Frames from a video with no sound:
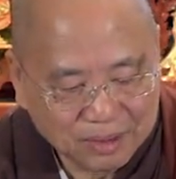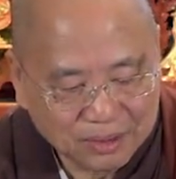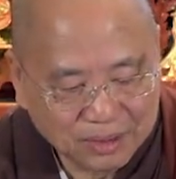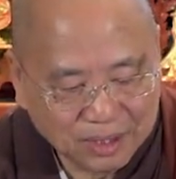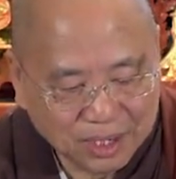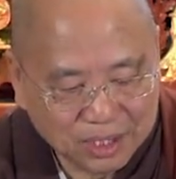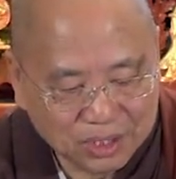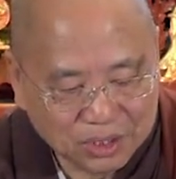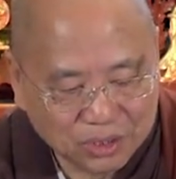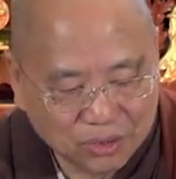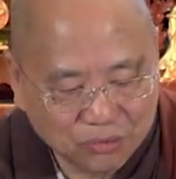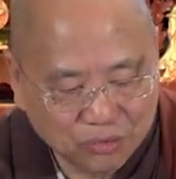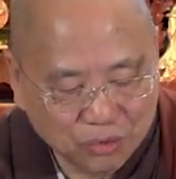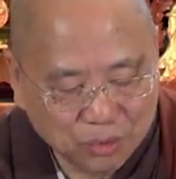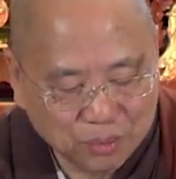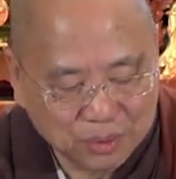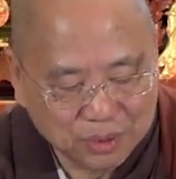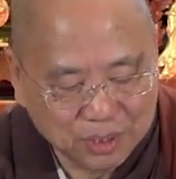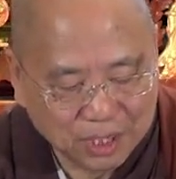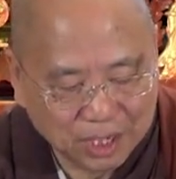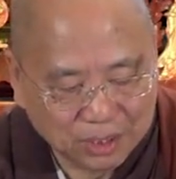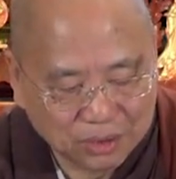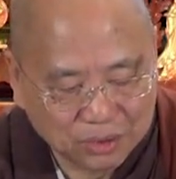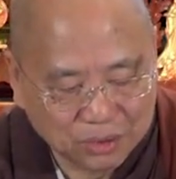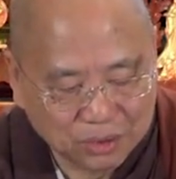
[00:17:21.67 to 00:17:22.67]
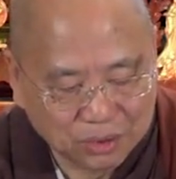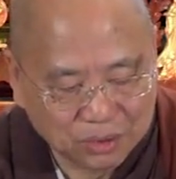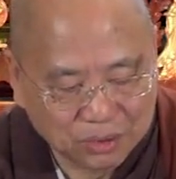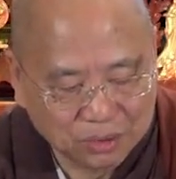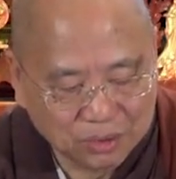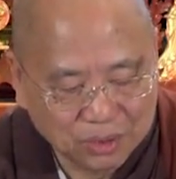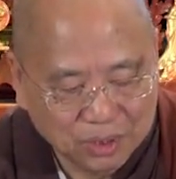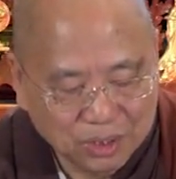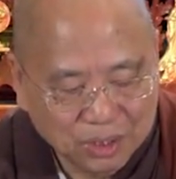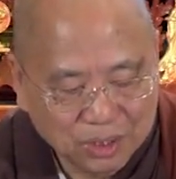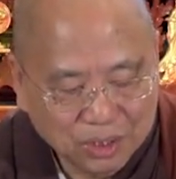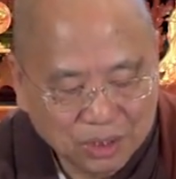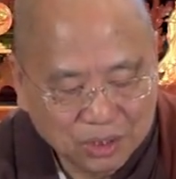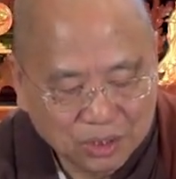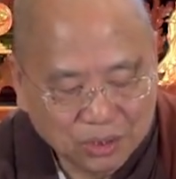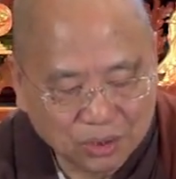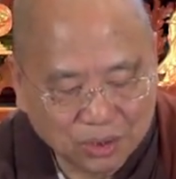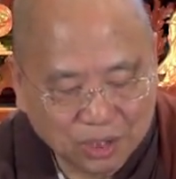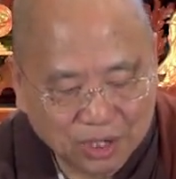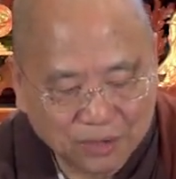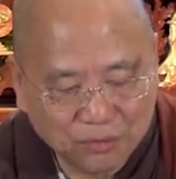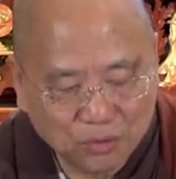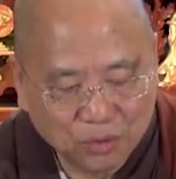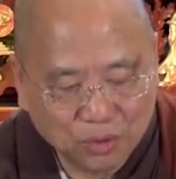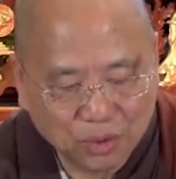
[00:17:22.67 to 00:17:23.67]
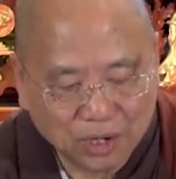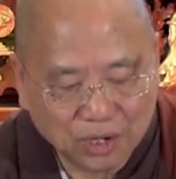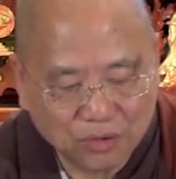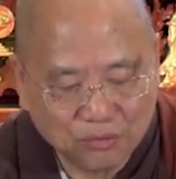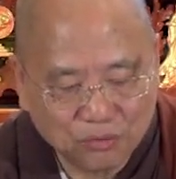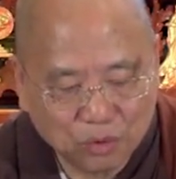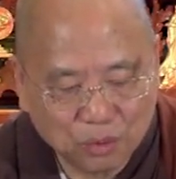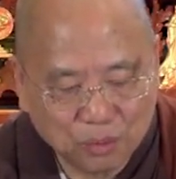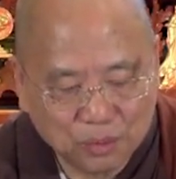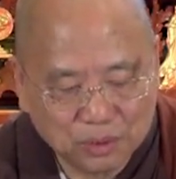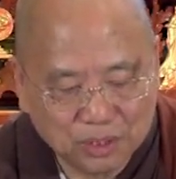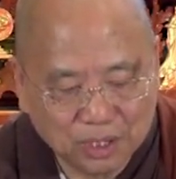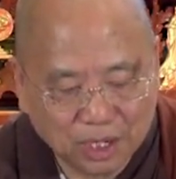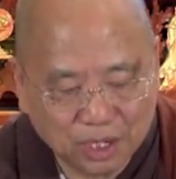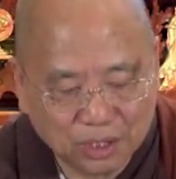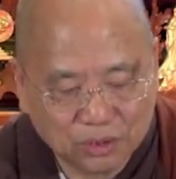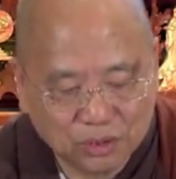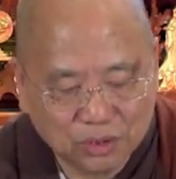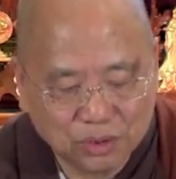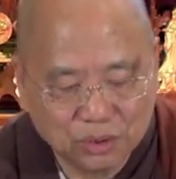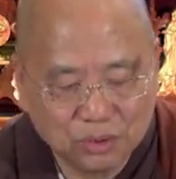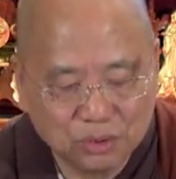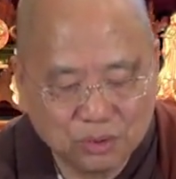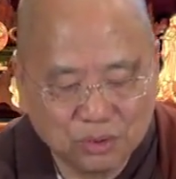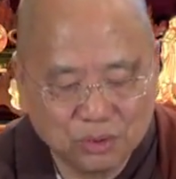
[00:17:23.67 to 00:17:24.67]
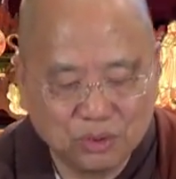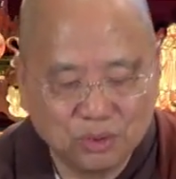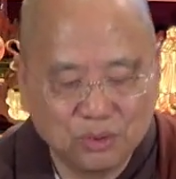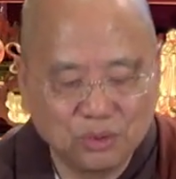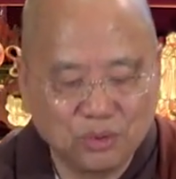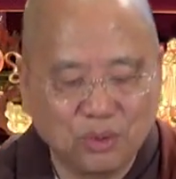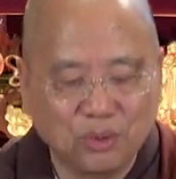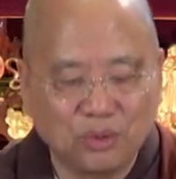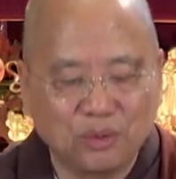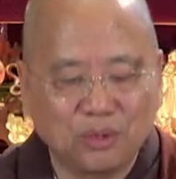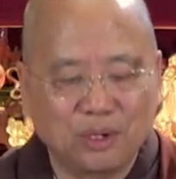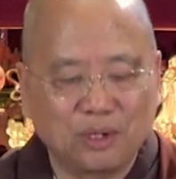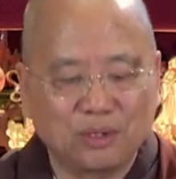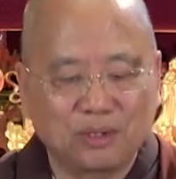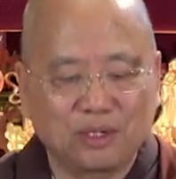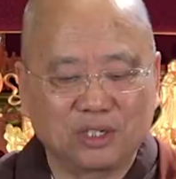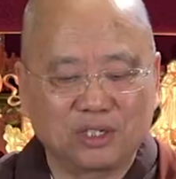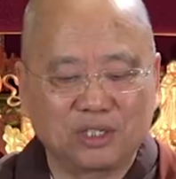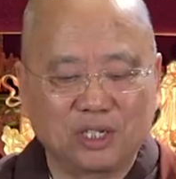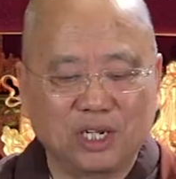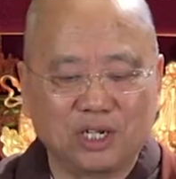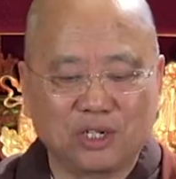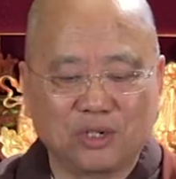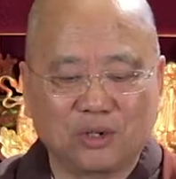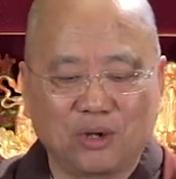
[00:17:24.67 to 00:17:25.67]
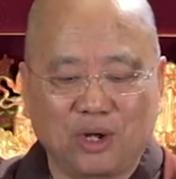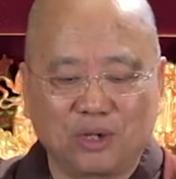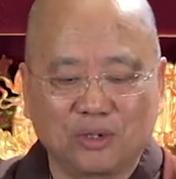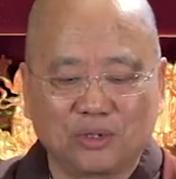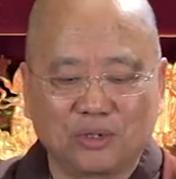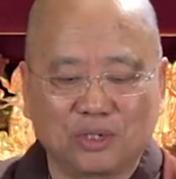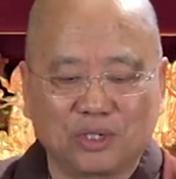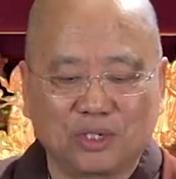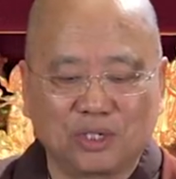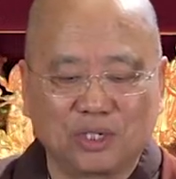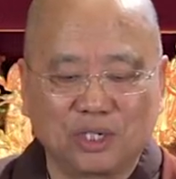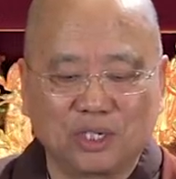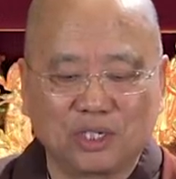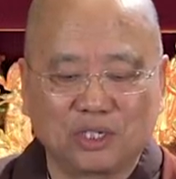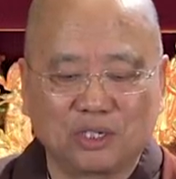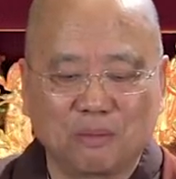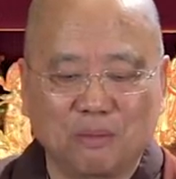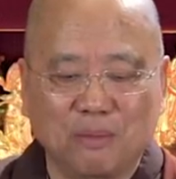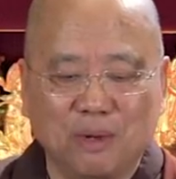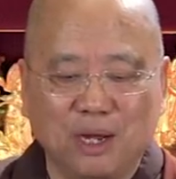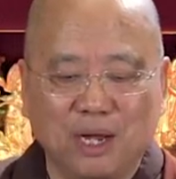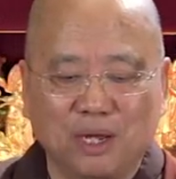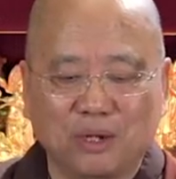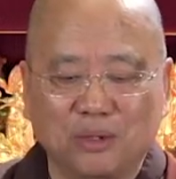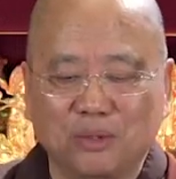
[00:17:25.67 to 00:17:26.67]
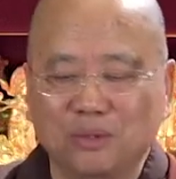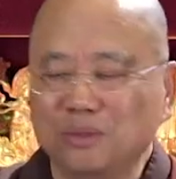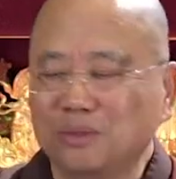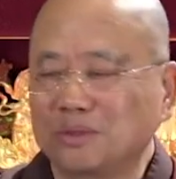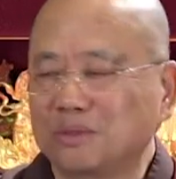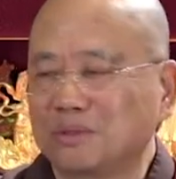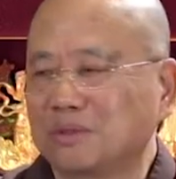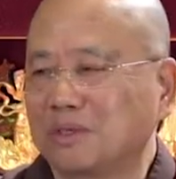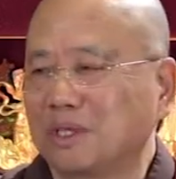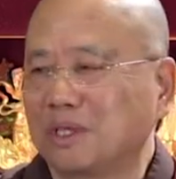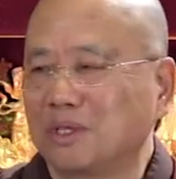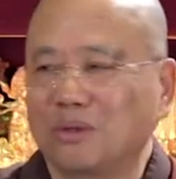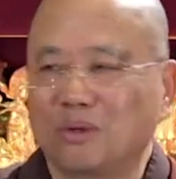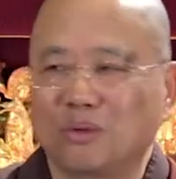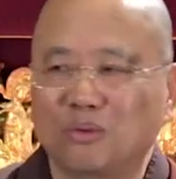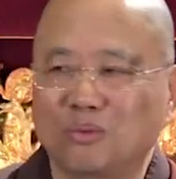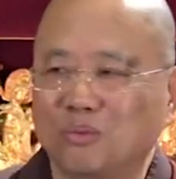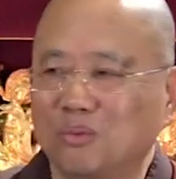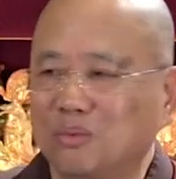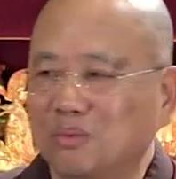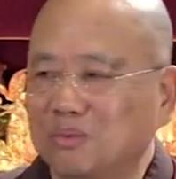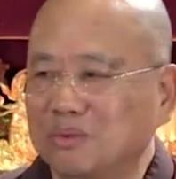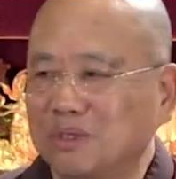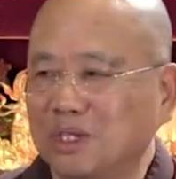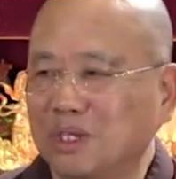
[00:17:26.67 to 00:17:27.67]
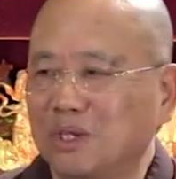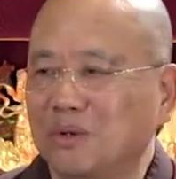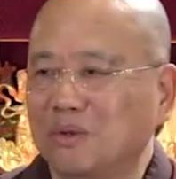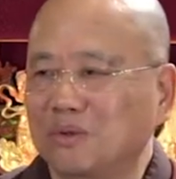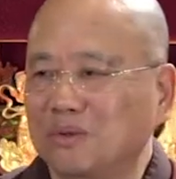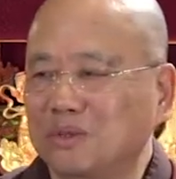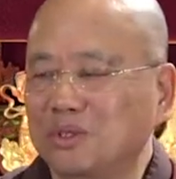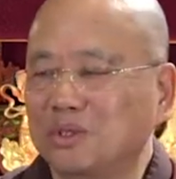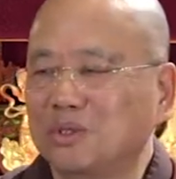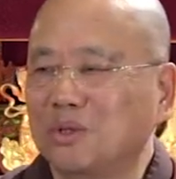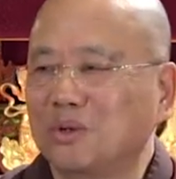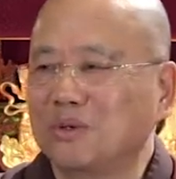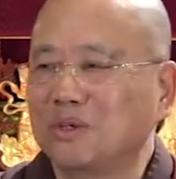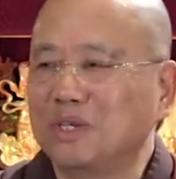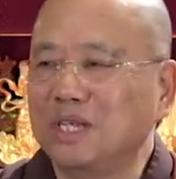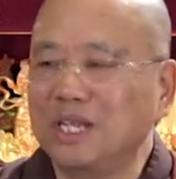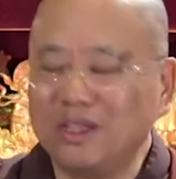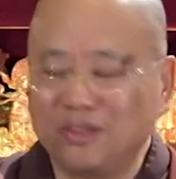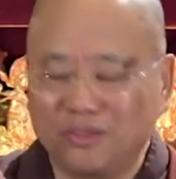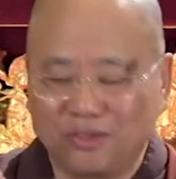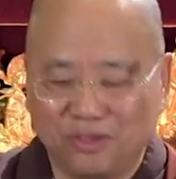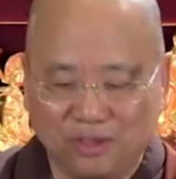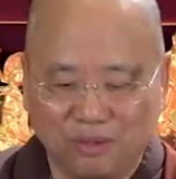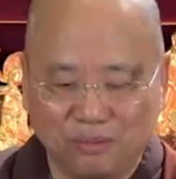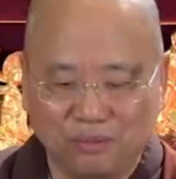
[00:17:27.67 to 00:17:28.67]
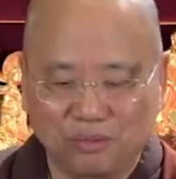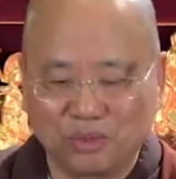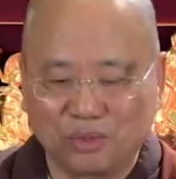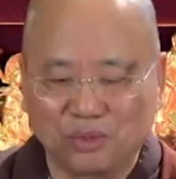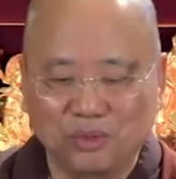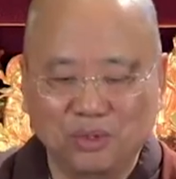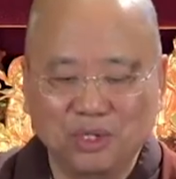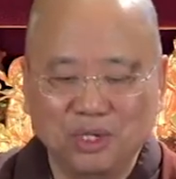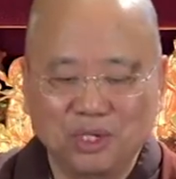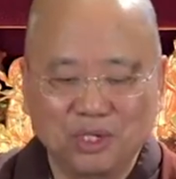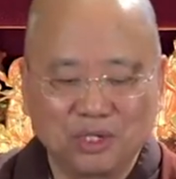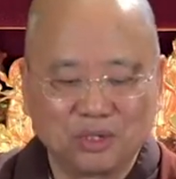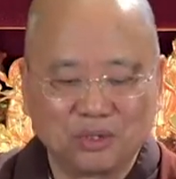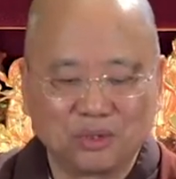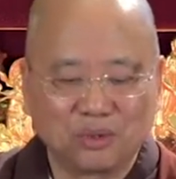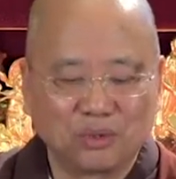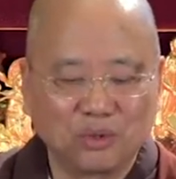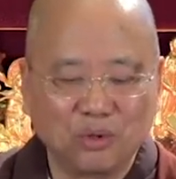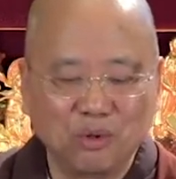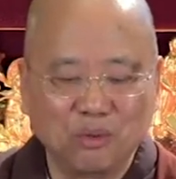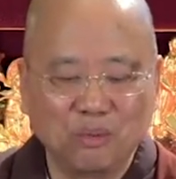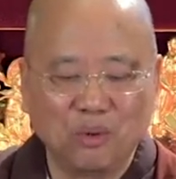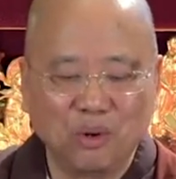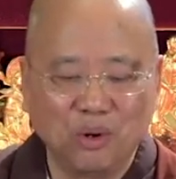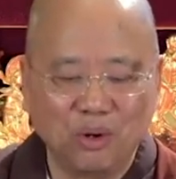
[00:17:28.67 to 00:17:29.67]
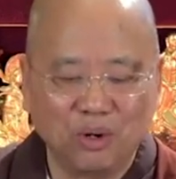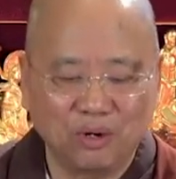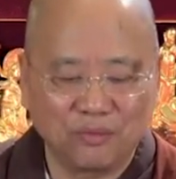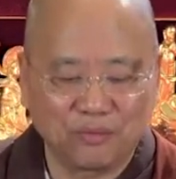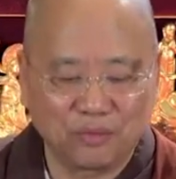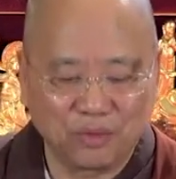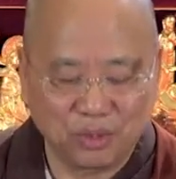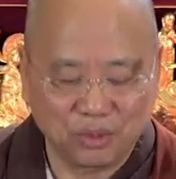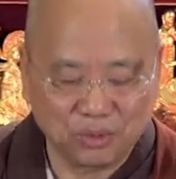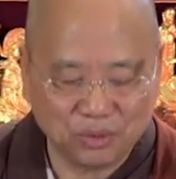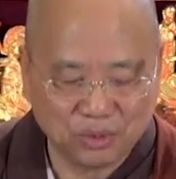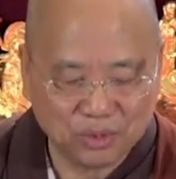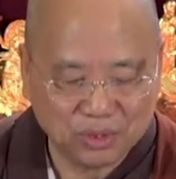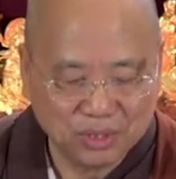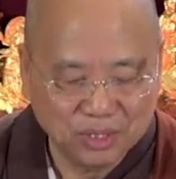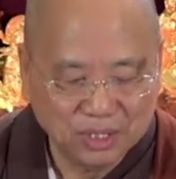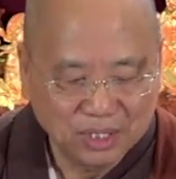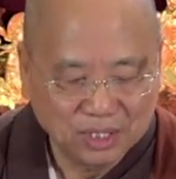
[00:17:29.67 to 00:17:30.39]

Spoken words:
that's the Rupadhatu. So if you're in Rupadhatu, the 6 consciousness, the mano, you don't need them. So no more of those.